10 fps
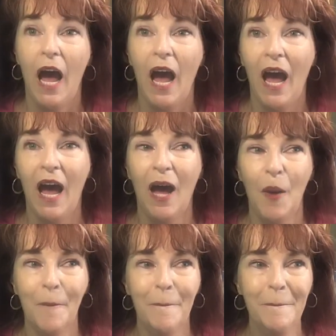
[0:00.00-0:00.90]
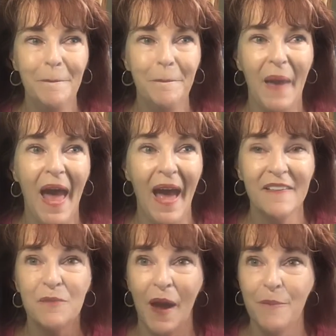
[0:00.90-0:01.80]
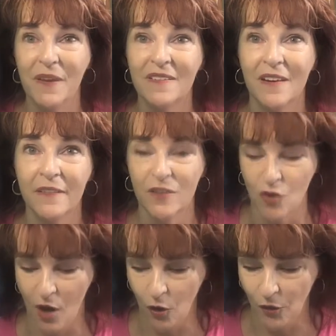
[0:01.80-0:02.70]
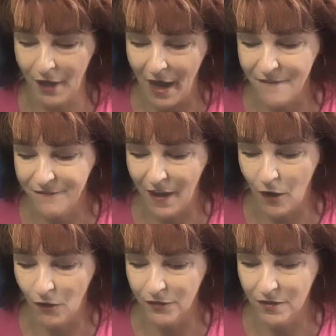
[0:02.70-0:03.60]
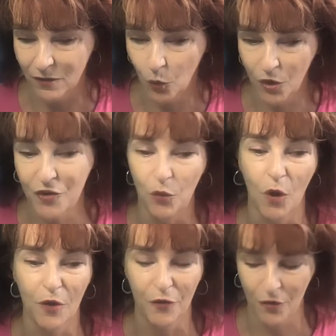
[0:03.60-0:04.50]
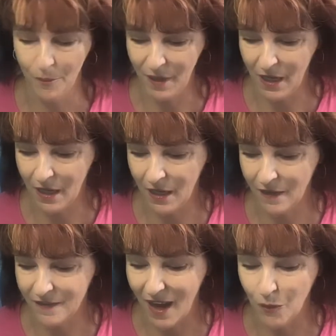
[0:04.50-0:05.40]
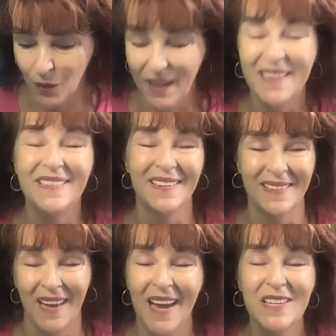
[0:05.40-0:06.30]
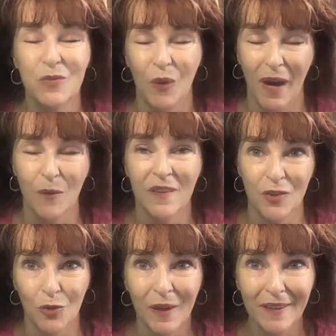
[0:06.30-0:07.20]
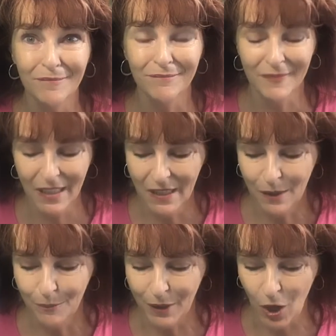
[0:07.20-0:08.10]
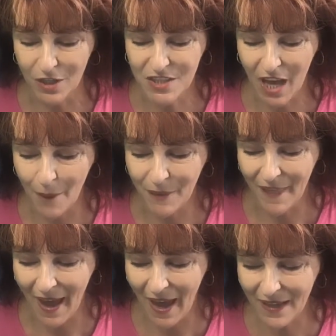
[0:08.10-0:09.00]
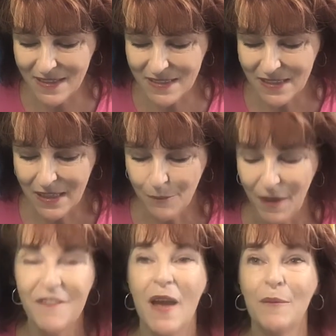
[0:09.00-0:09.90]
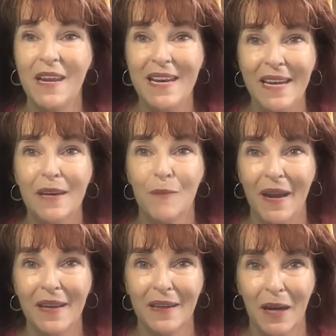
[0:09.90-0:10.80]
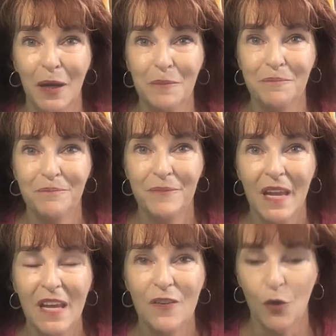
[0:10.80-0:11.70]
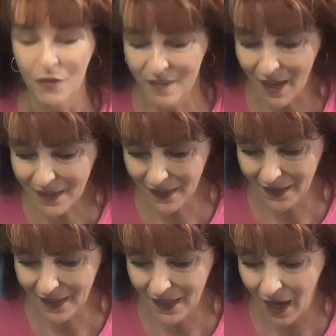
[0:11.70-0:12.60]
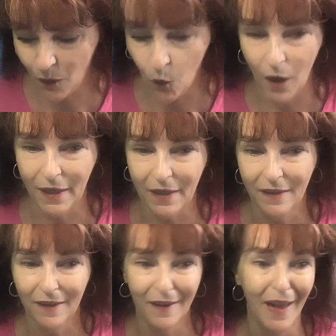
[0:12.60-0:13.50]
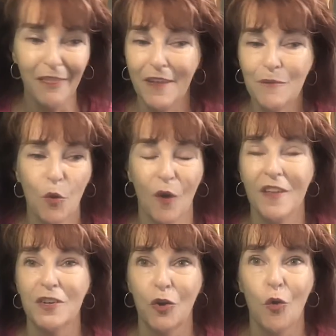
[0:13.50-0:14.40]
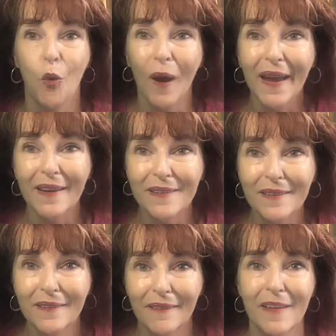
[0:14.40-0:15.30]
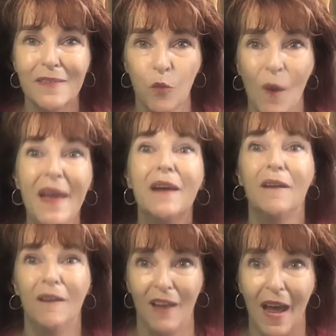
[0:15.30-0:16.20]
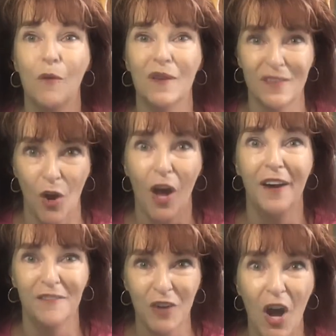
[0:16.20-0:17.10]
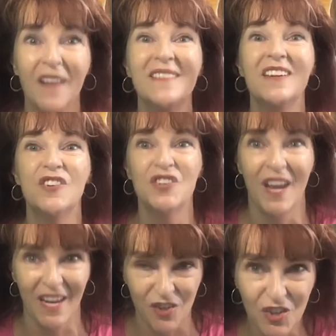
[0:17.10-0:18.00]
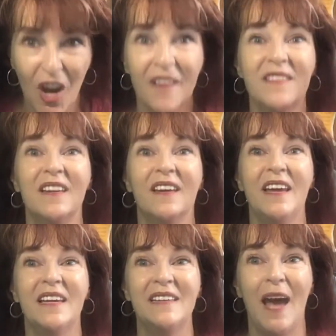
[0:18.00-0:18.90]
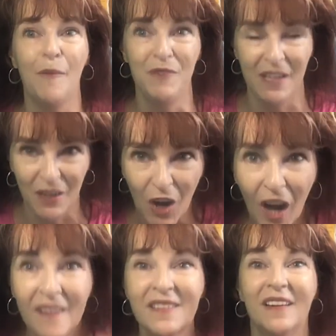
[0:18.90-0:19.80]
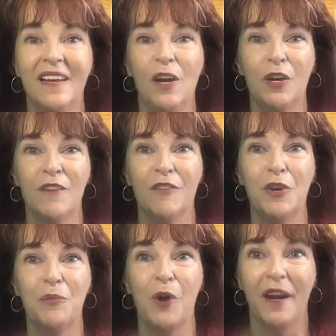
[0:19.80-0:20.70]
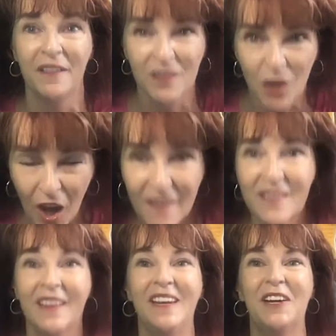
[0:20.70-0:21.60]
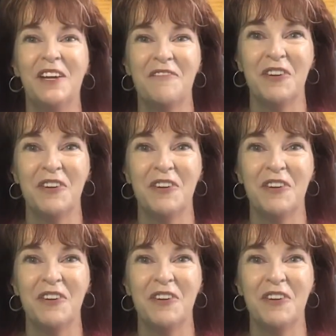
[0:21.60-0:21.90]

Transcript: as my business struggled, I felt worse and worse because I really disliked what I was doing. But on top of that, my family needed my income. So suddenly I wanted nothing more than to quit this wheel I was on of constant change, constantly adapting, constantly looking for new products, constantly looking for new